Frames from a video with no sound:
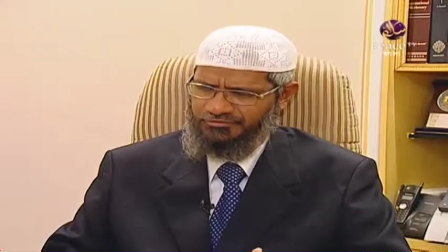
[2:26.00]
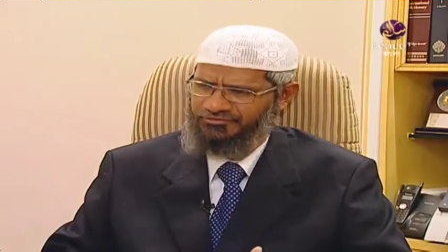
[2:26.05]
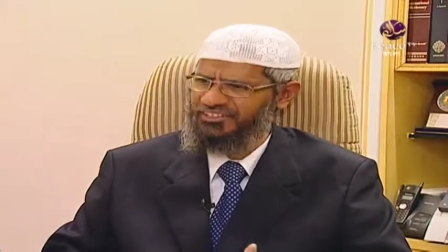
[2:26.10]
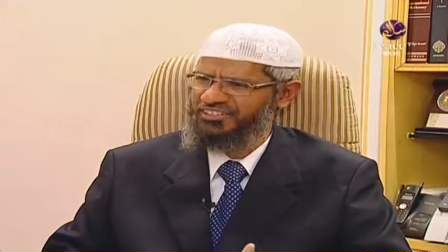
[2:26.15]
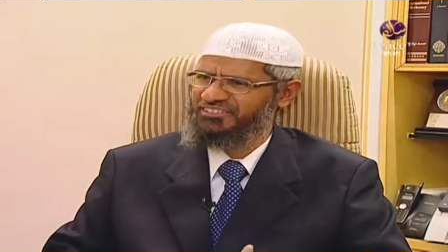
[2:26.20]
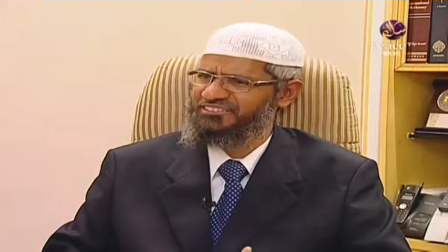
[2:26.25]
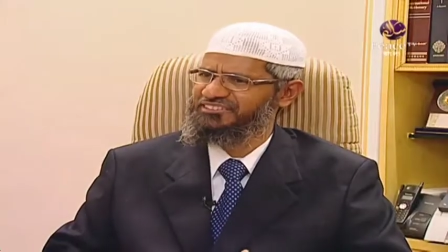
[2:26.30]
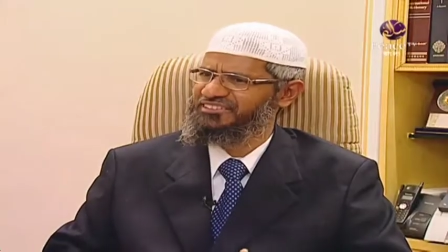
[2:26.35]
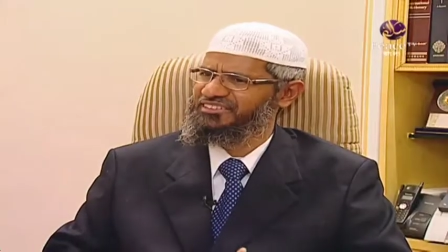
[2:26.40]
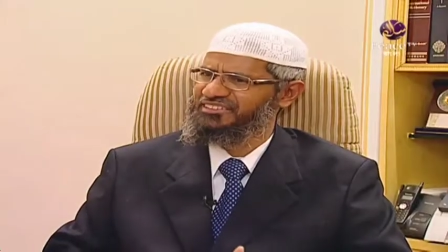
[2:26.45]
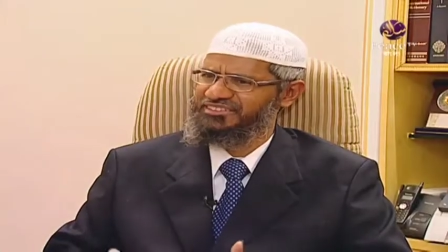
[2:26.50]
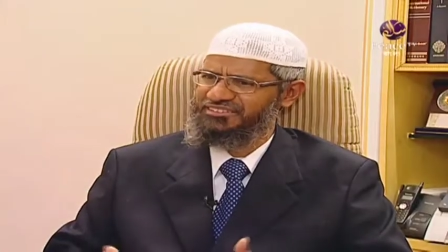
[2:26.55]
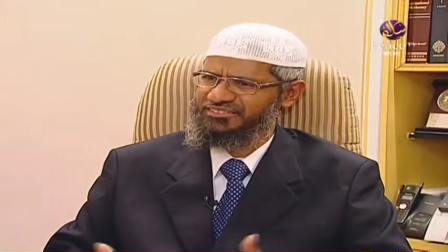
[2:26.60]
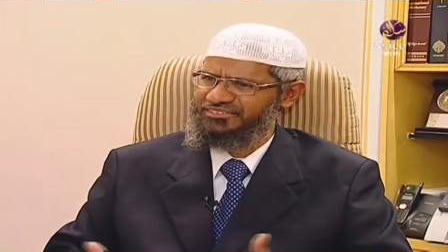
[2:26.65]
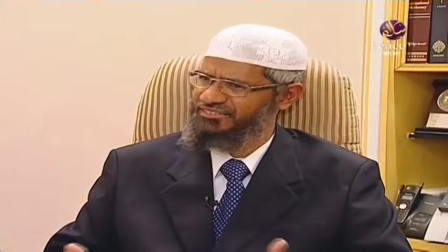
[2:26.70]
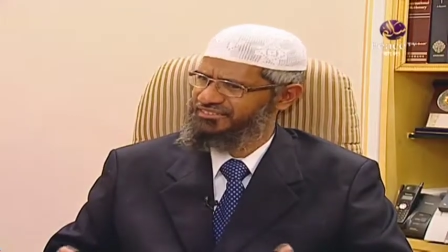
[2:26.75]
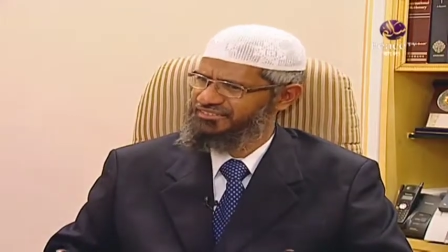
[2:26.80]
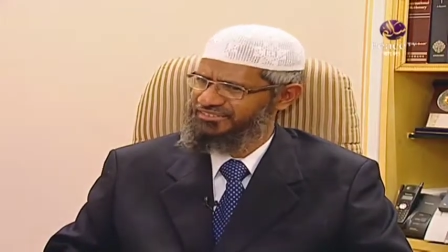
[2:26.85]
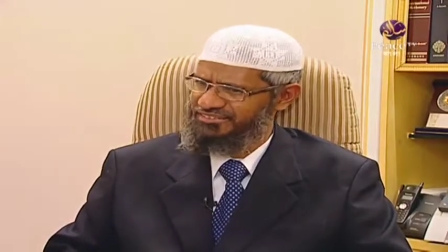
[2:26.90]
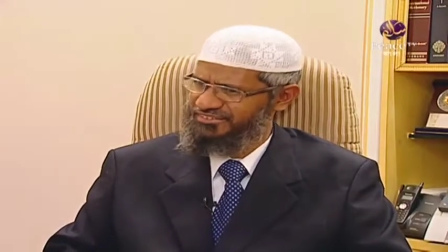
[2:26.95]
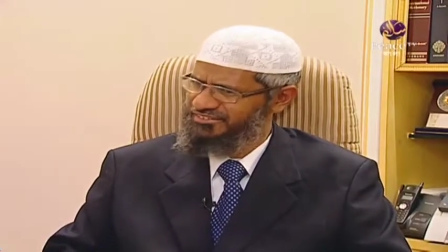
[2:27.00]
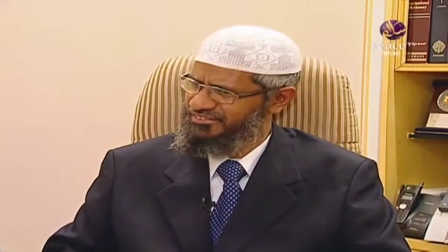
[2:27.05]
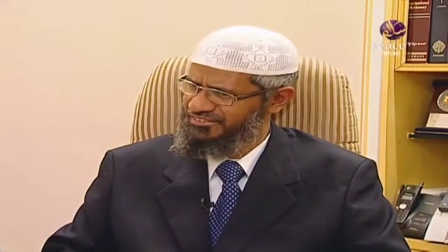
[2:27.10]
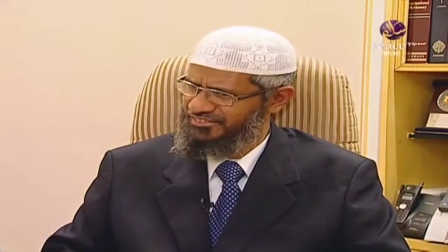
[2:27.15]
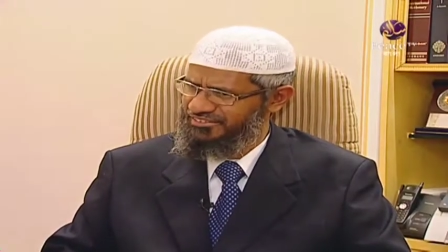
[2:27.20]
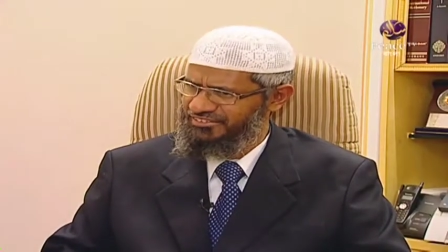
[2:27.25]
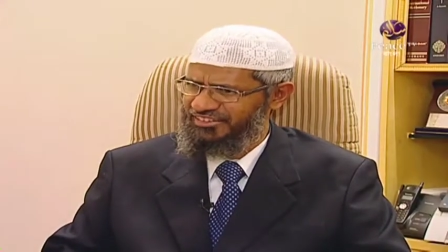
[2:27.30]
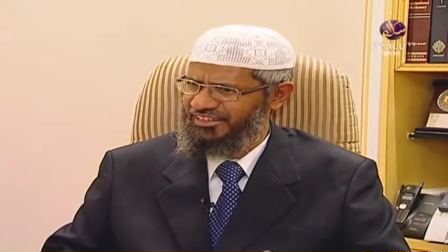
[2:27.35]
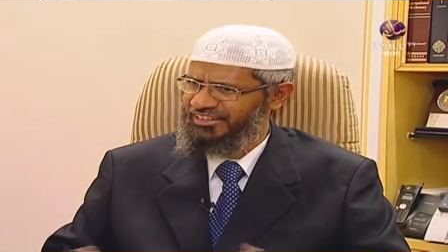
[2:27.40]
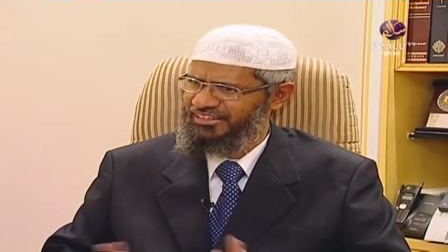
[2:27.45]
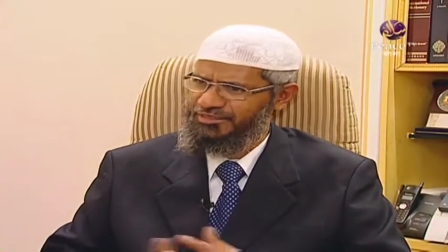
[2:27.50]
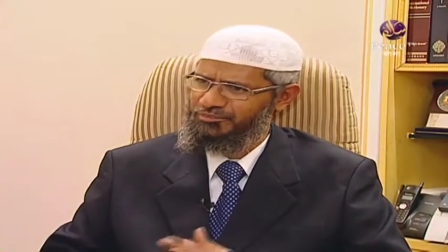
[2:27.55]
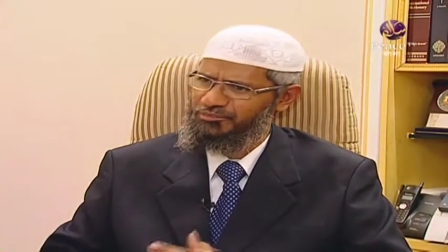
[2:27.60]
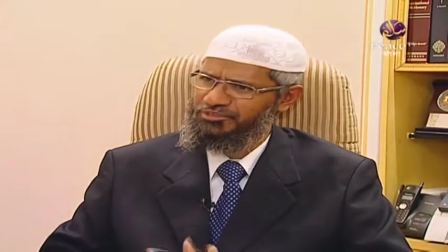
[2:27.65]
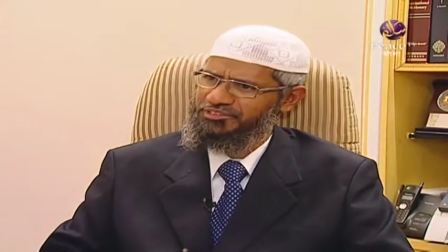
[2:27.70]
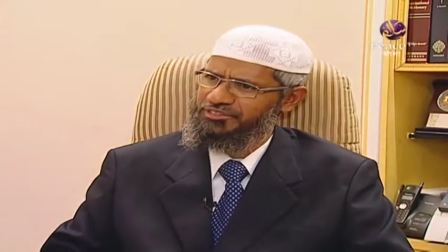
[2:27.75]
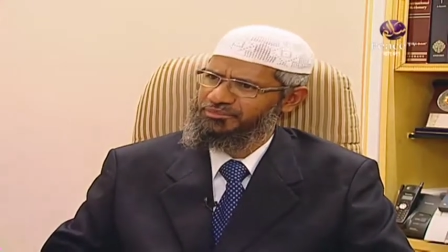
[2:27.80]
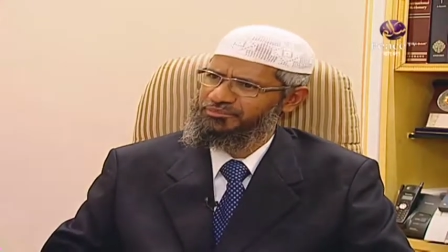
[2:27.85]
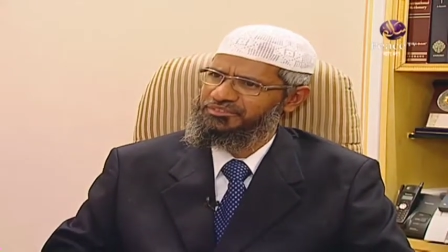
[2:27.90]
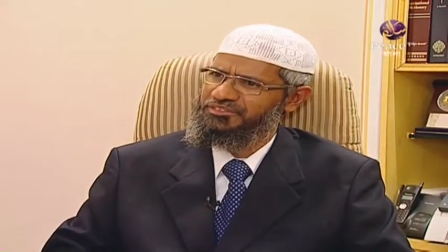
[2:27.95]
fasting, just like any other
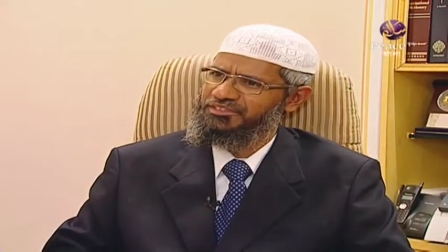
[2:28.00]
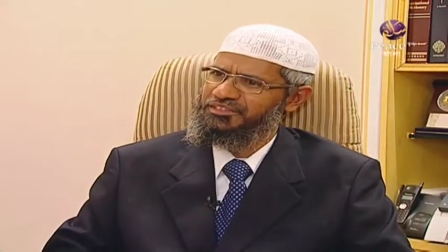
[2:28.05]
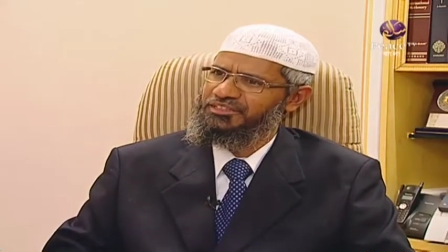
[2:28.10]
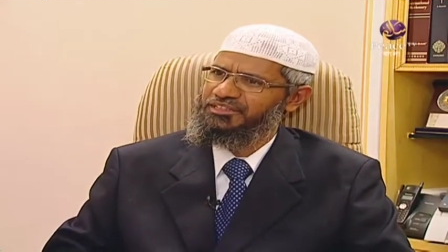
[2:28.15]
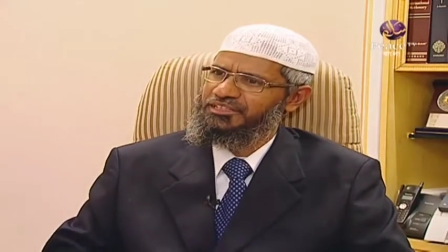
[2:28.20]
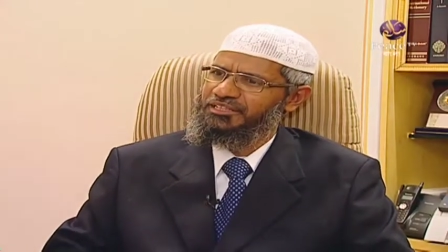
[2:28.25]
Muslims.